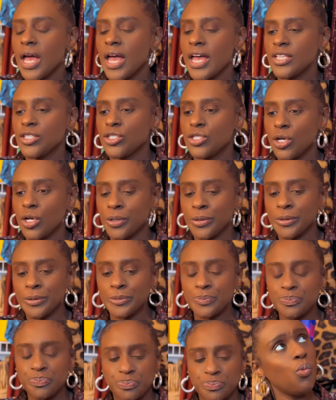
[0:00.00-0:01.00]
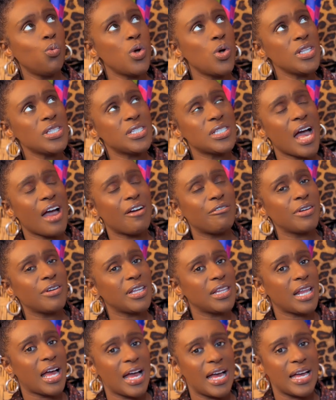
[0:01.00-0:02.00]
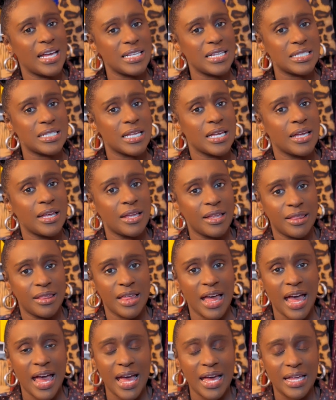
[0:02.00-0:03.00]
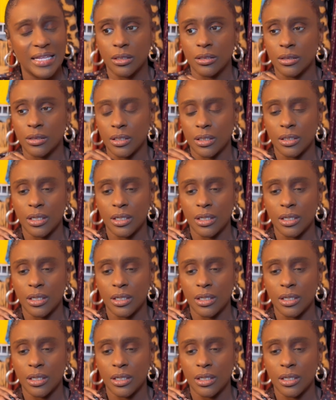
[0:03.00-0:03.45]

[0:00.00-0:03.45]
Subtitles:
And so once I realized that the